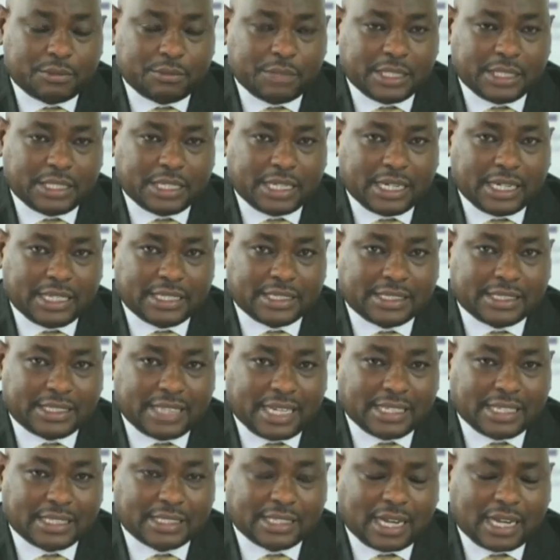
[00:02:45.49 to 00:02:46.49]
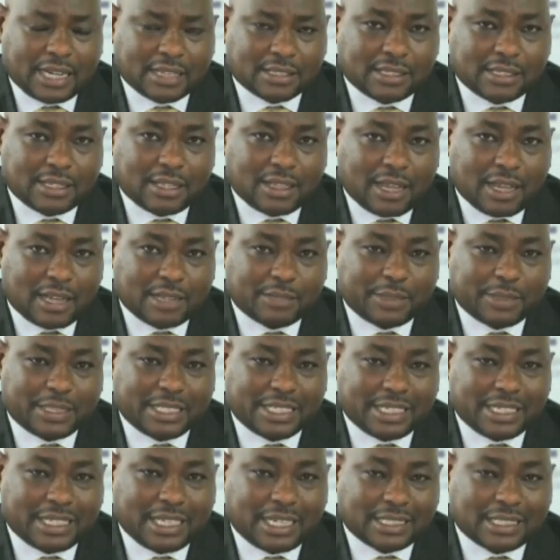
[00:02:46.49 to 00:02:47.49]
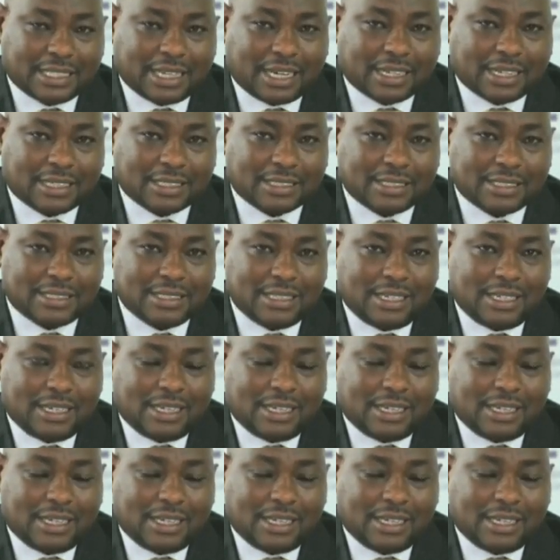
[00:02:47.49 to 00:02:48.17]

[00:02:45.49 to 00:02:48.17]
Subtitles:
basically start taxing that particular tax